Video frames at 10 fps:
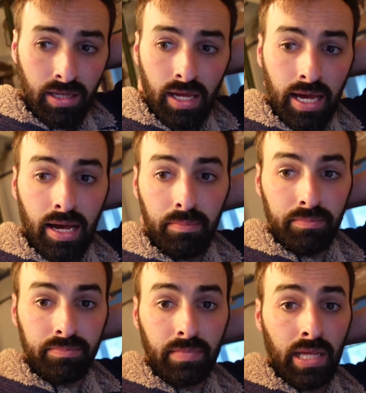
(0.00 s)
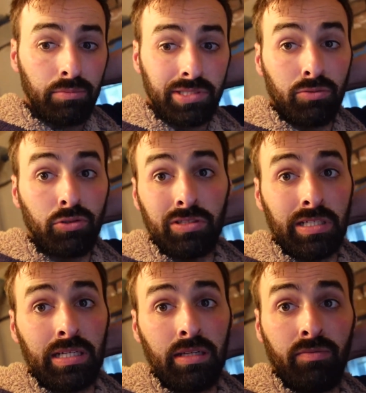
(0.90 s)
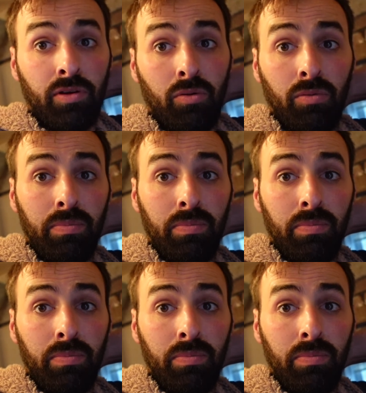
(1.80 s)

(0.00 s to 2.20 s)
I was down here, so I didn't even know,